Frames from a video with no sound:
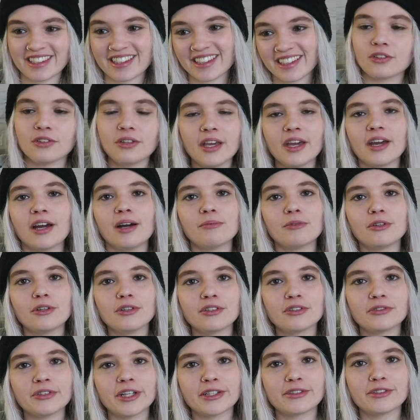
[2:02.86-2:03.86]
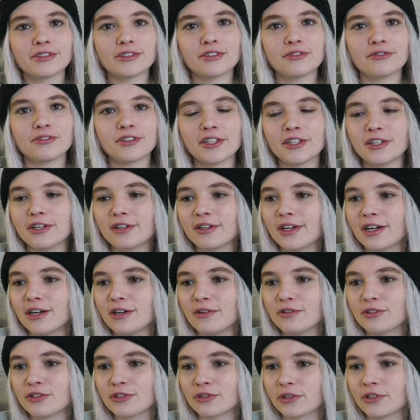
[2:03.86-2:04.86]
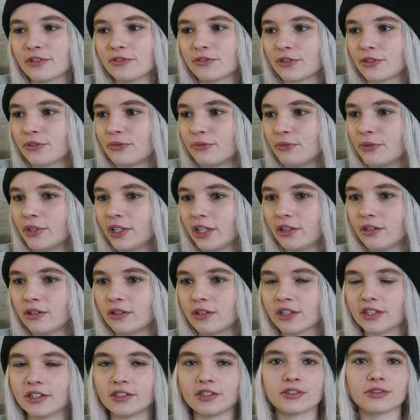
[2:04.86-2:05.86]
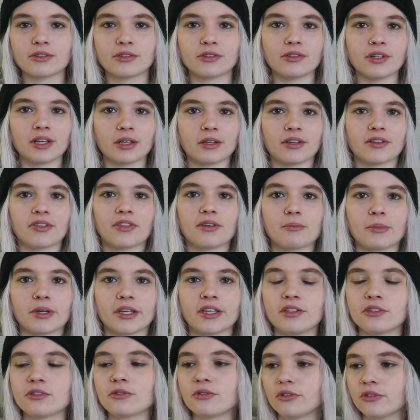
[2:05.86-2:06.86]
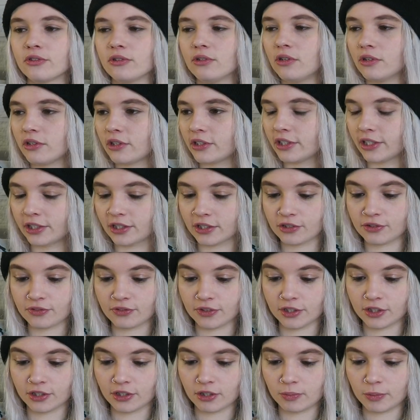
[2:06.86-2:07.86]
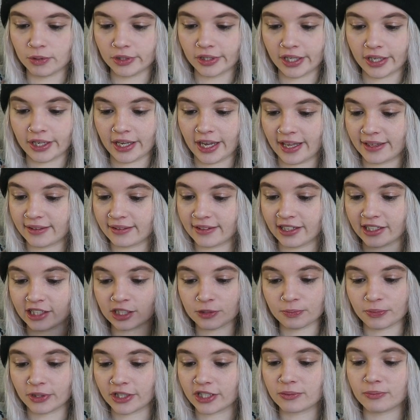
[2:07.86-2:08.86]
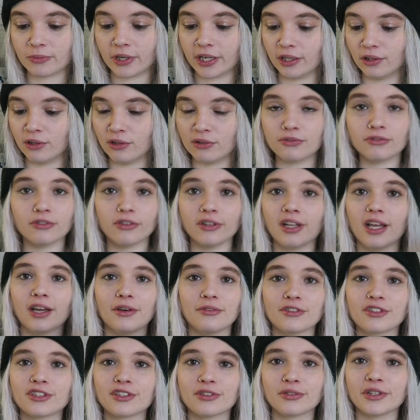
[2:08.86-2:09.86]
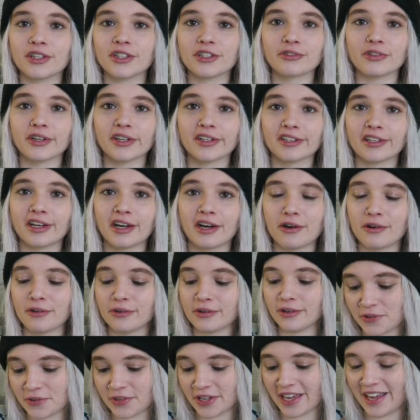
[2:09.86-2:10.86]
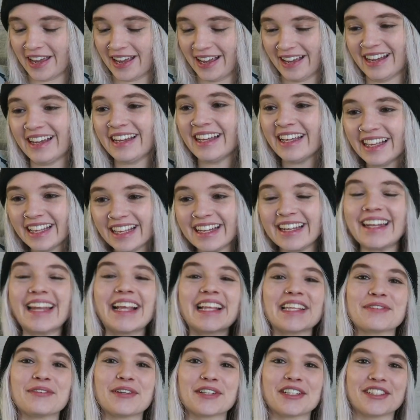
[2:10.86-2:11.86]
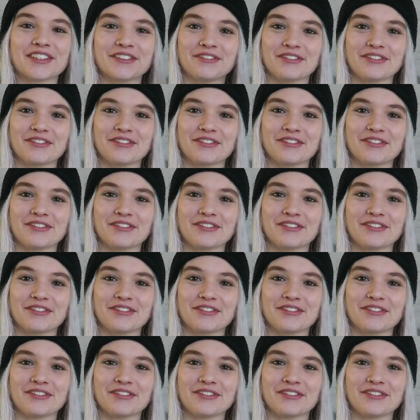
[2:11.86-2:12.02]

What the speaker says: So yeah, I'm going to react to this video now. Sorry for the really long intro, like I think my intro is longer than this video, but I had to express my love for Life Strange right now. So yeah, let's watch the